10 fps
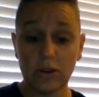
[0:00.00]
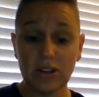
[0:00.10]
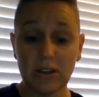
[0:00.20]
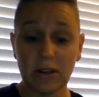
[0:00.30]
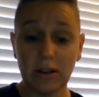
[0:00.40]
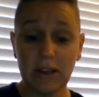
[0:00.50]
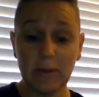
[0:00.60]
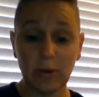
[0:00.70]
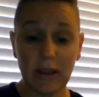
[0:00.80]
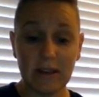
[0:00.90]
which is a
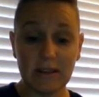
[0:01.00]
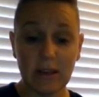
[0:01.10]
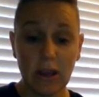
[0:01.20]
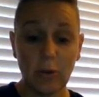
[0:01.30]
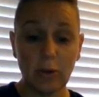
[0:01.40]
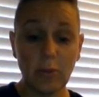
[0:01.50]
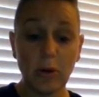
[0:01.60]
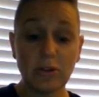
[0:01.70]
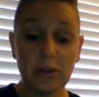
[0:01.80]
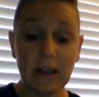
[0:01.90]
clean place with
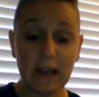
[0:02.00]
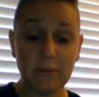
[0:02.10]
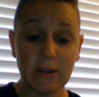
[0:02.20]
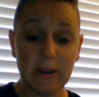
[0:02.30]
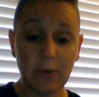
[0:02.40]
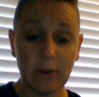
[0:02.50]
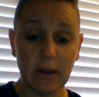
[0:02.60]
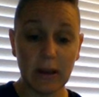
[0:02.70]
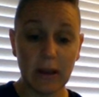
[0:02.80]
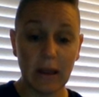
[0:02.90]
mostly nice
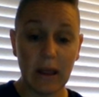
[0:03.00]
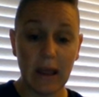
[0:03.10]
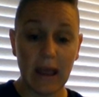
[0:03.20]
people in it?